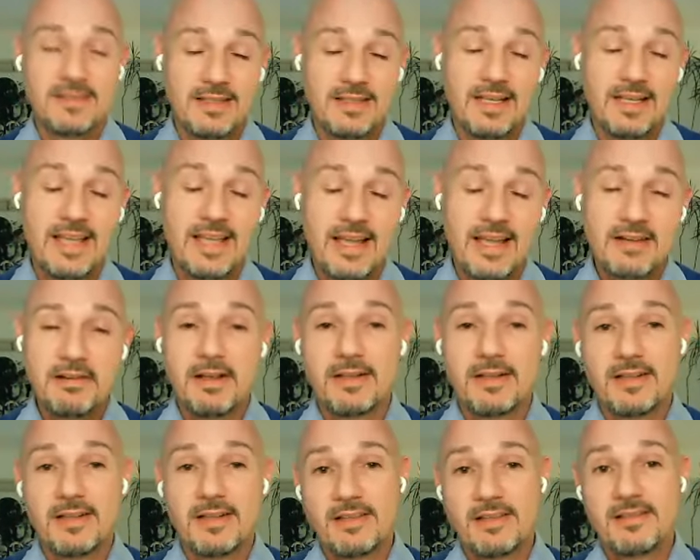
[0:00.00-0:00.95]

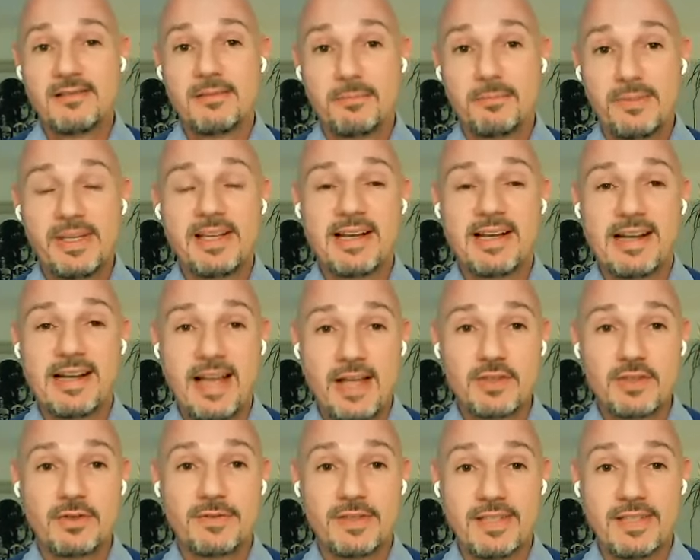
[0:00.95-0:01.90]
a big
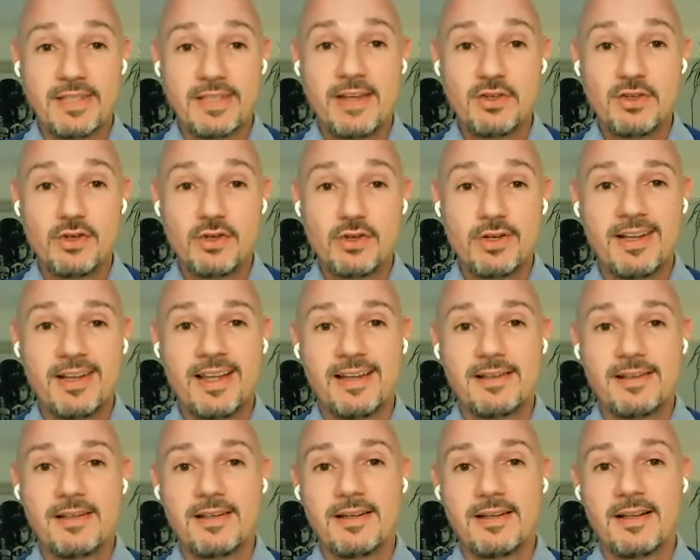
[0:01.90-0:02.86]
clash of attention
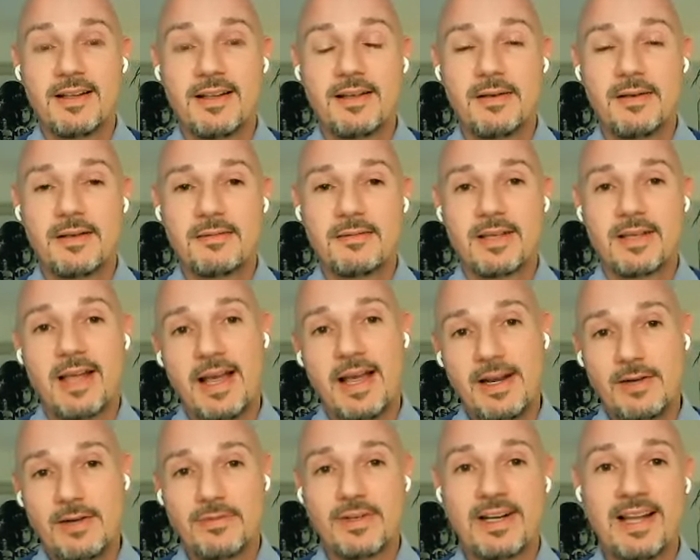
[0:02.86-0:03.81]
and a
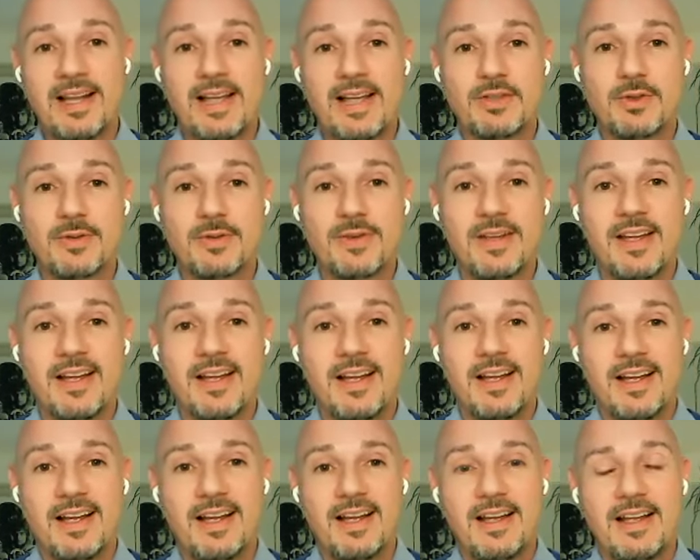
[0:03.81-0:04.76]
kind of a clash of
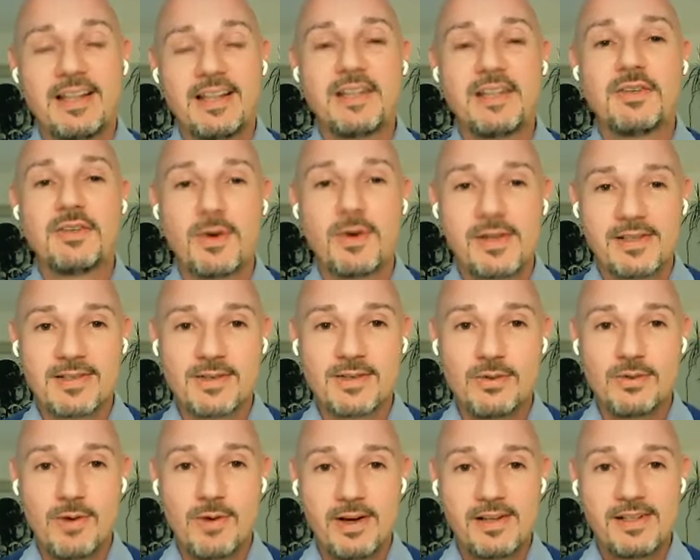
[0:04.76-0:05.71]
an internal
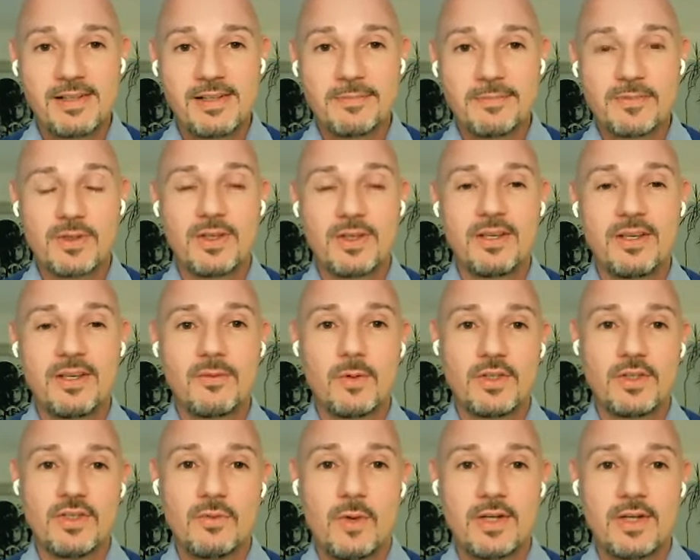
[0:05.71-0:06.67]
struggle,
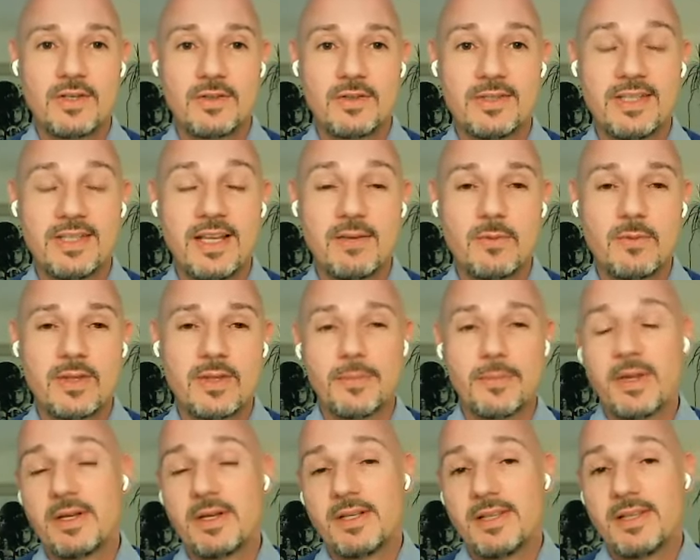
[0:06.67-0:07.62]
what you want to stick
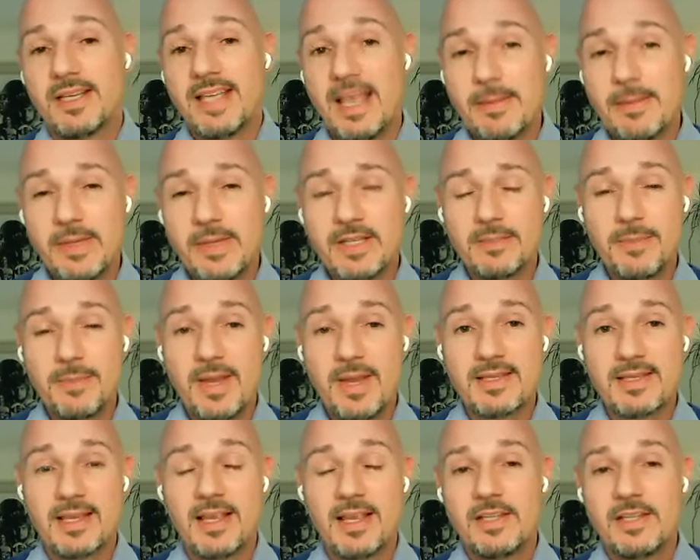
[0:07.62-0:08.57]
with. But in the gaming
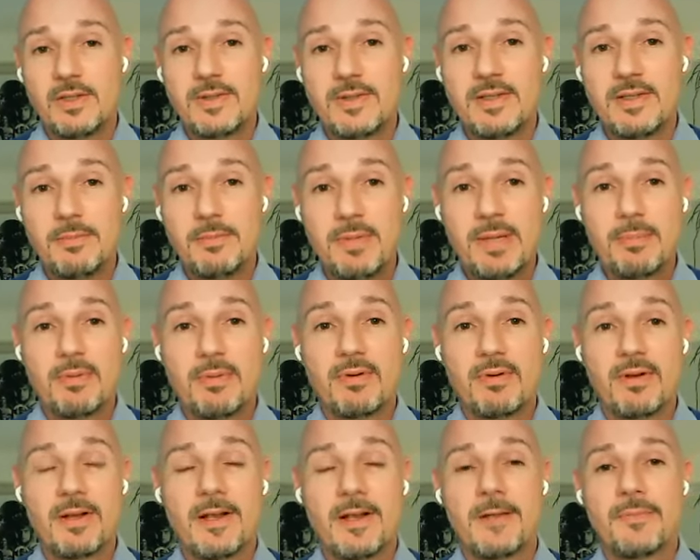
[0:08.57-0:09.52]
space, you see
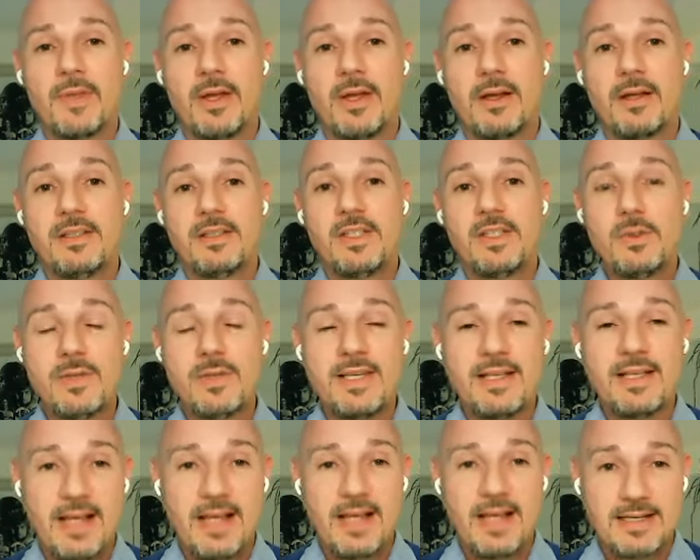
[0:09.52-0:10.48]
people
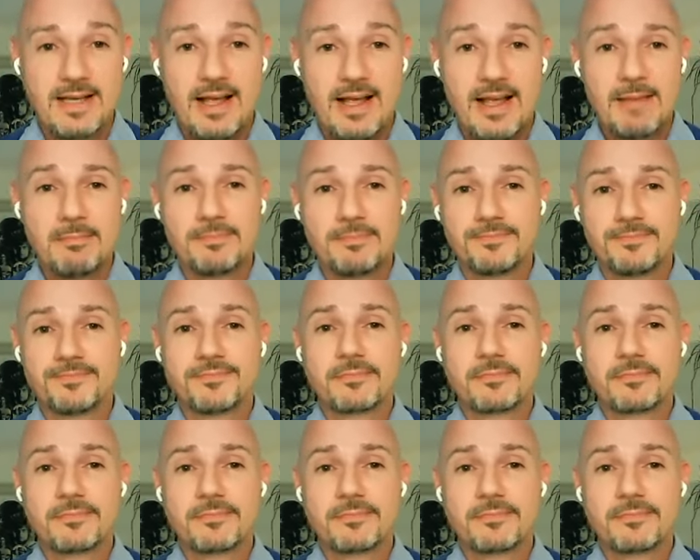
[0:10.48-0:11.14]
using that time